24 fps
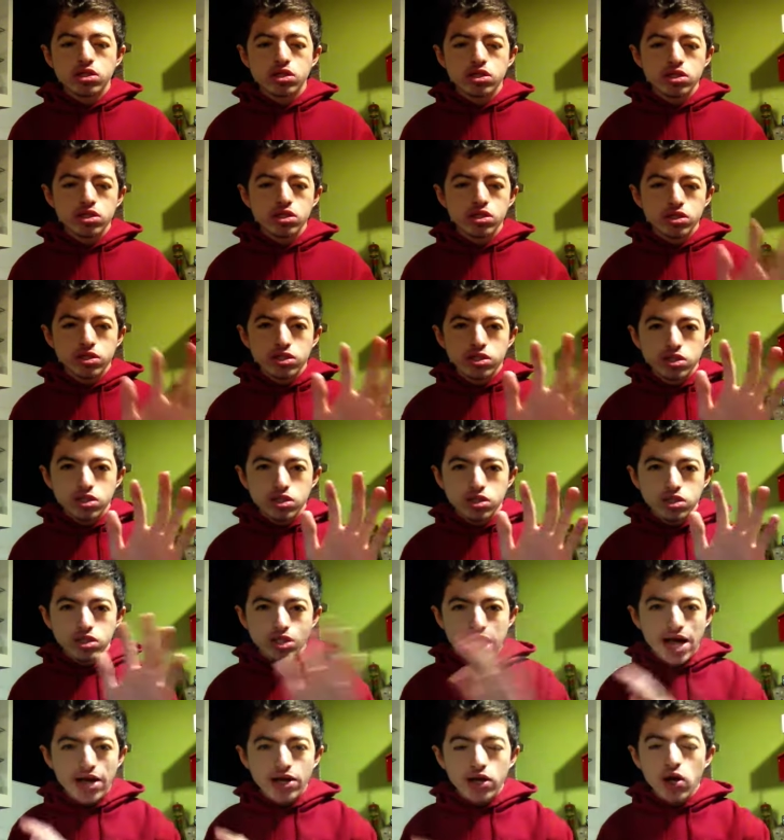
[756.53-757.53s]

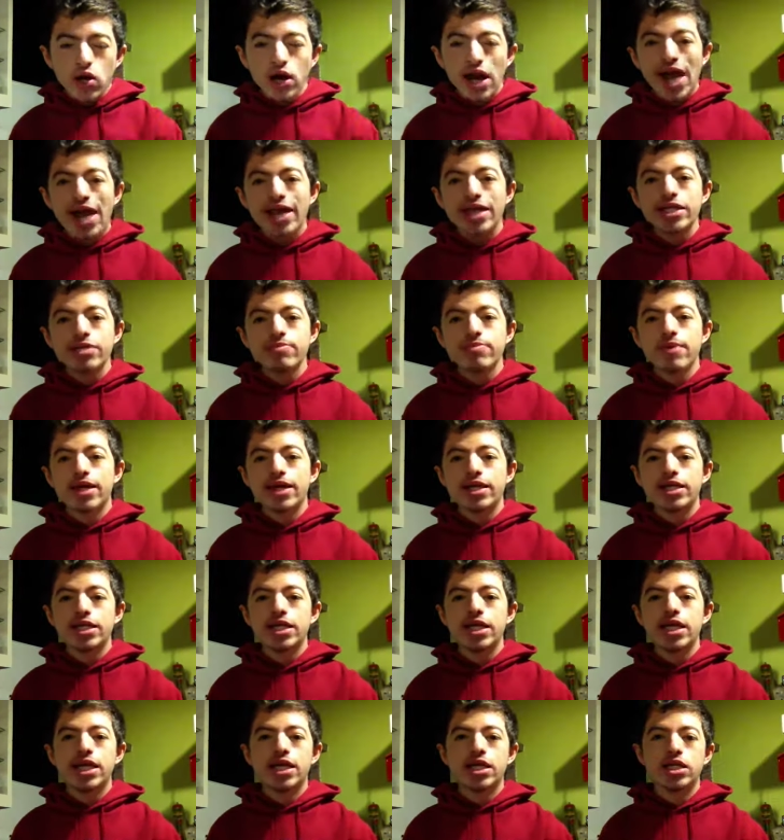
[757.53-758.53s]
Legolas
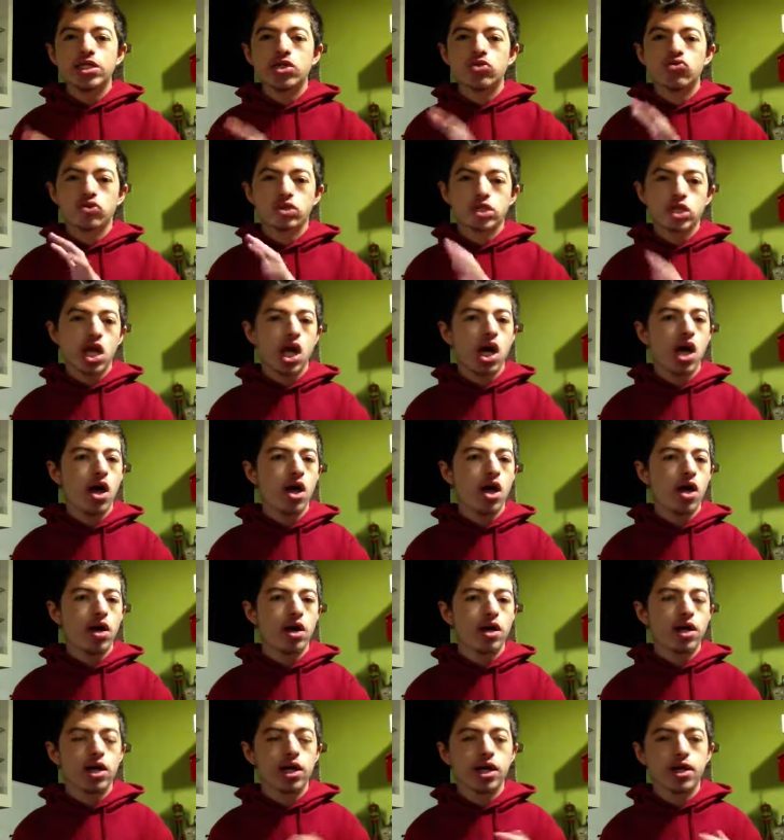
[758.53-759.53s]
makes his
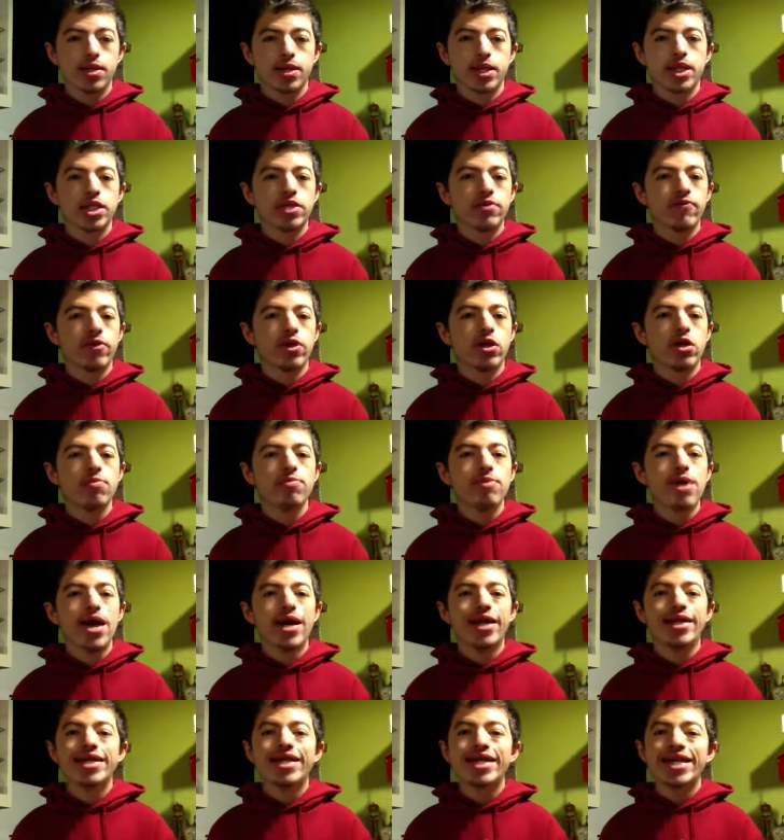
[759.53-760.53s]
return in this film,
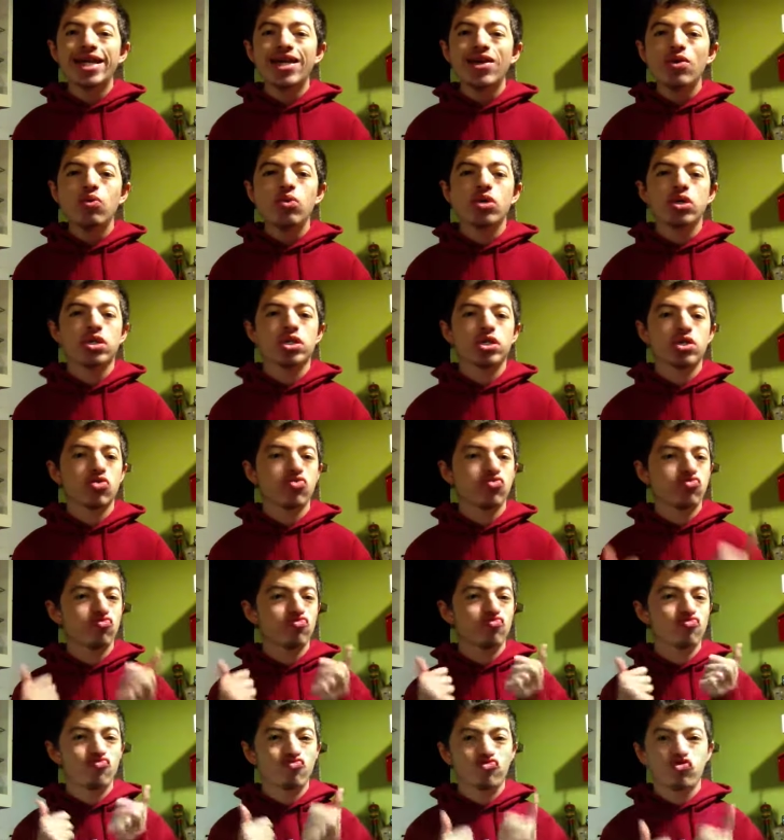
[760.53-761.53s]
and he was
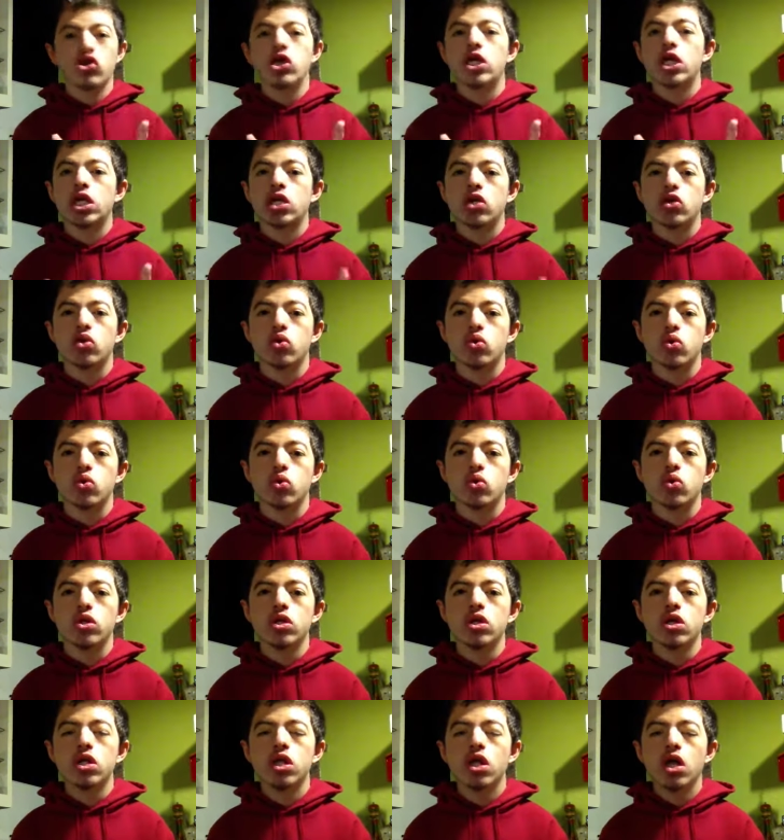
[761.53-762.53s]
really
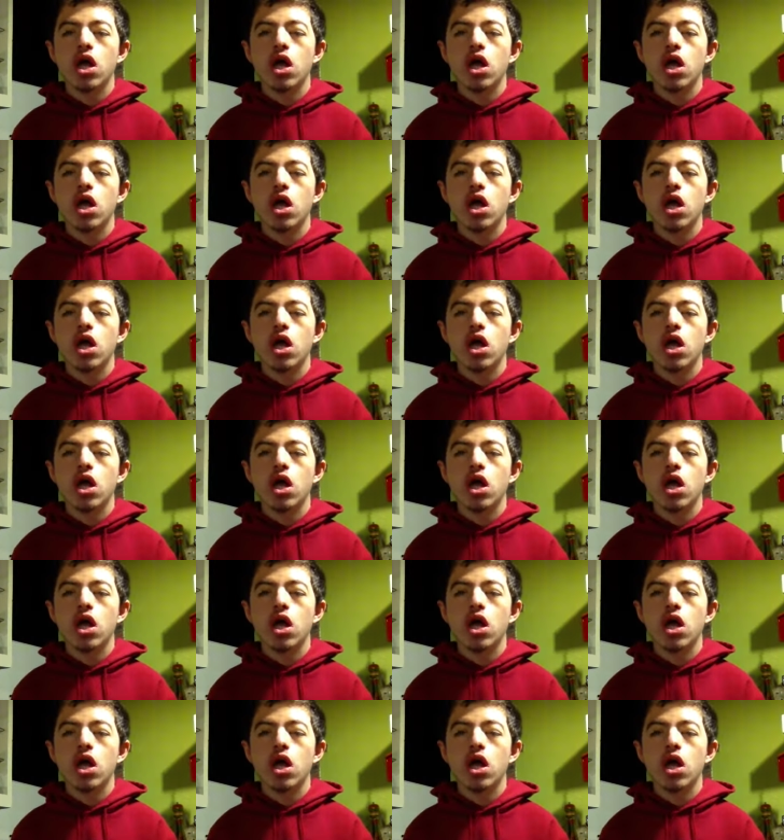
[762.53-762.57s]
cool.